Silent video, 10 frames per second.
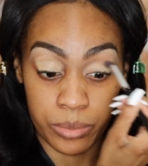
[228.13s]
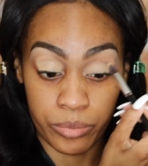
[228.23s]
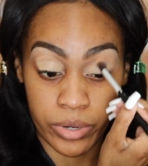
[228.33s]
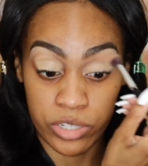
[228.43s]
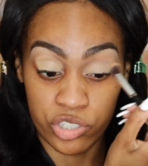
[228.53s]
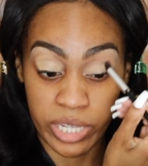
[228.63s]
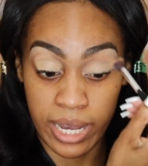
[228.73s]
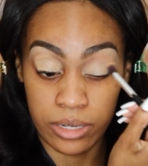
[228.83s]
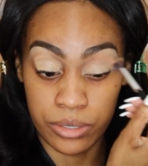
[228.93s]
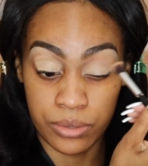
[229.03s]
pressed
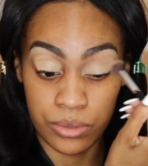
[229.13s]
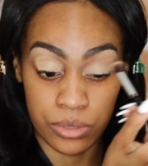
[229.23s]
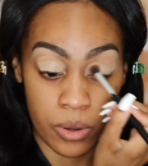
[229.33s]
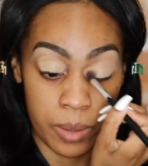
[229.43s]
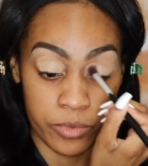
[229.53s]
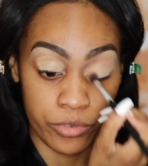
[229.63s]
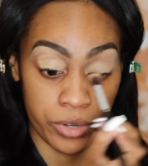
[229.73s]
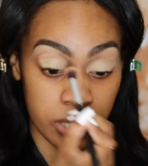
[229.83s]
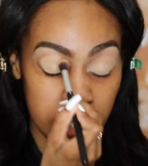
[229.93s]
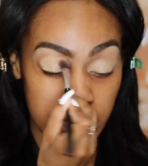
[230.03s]
shadows. So I'm
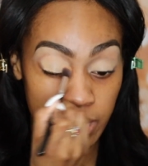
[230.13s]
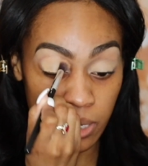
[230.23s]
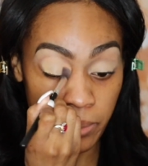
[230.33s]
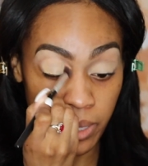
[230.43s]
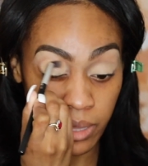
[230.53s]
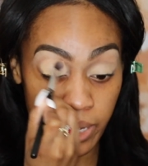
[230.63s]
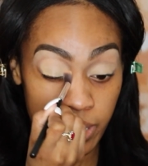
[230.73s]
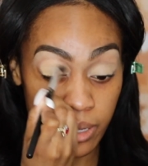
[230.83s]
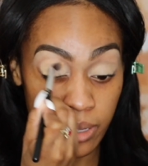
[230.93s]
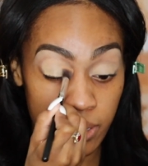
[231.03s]
really excited about that.